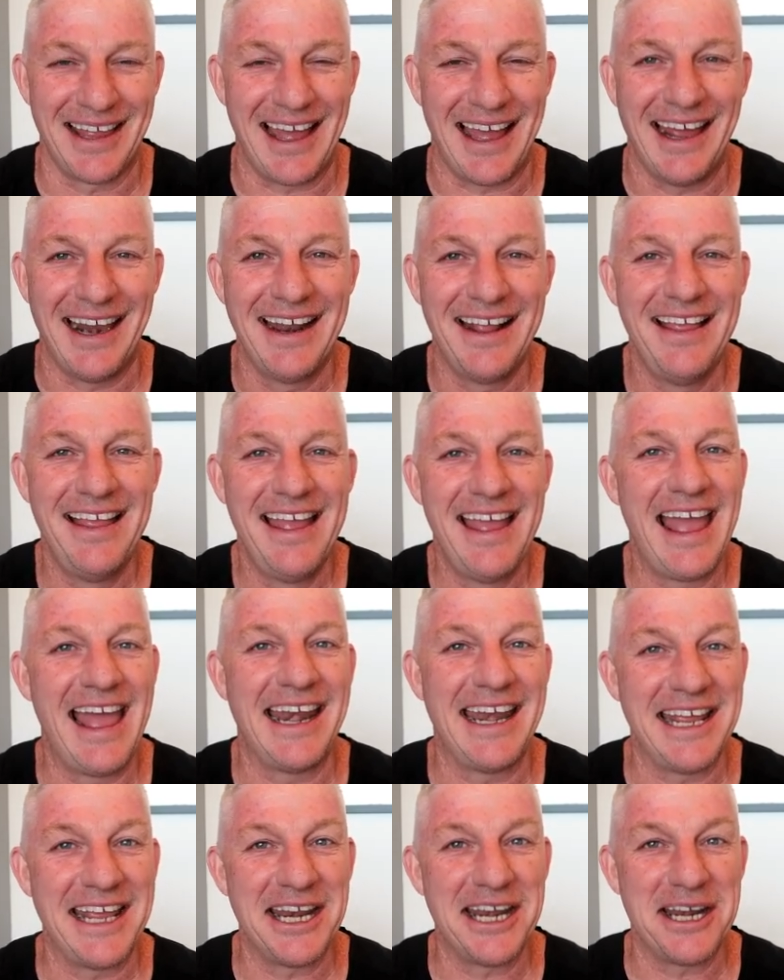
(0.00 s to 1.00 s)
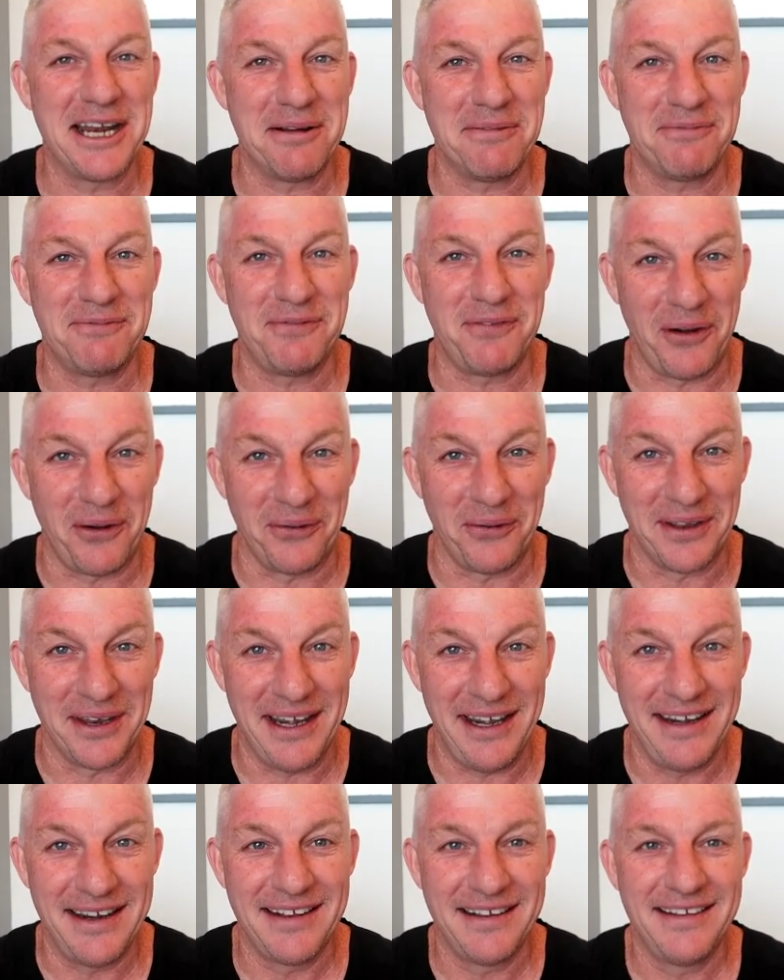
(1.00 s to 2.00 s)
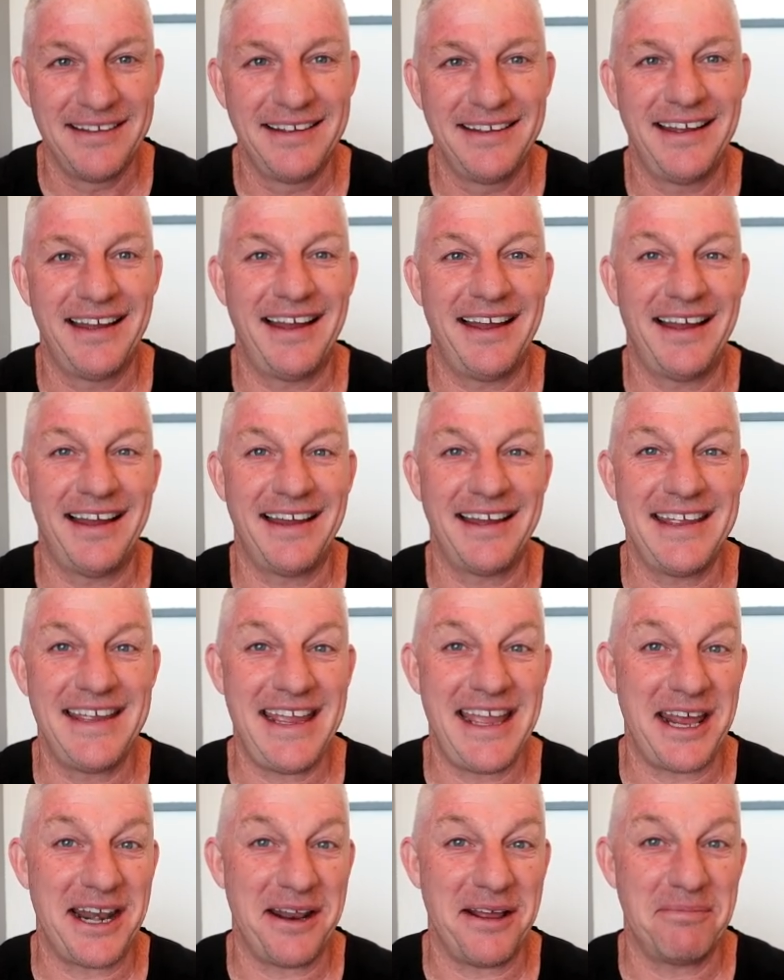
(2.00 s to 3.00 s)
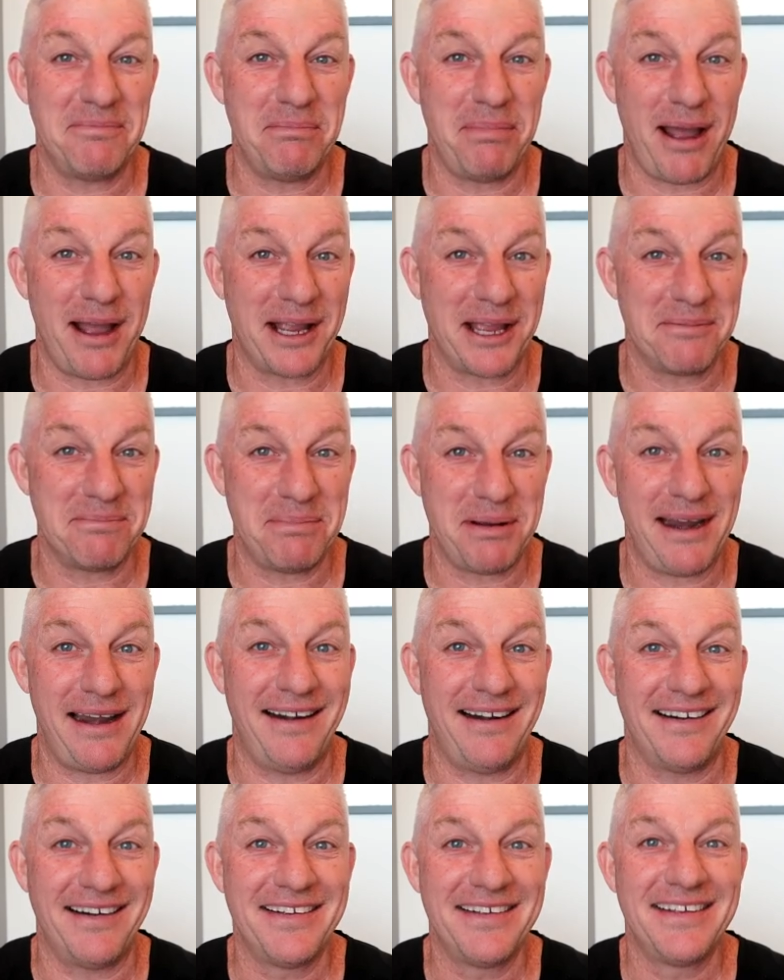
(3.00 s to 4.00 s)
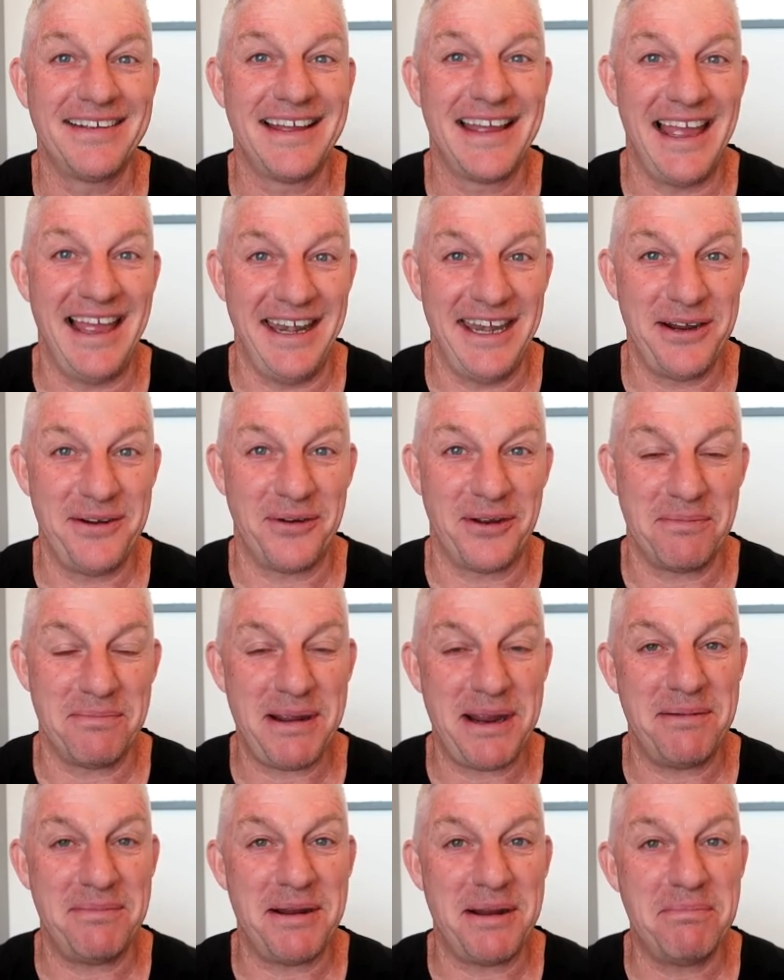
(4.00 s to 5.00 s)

that. And he ended up folding. Uh, he had a pocket pair, and he would have beat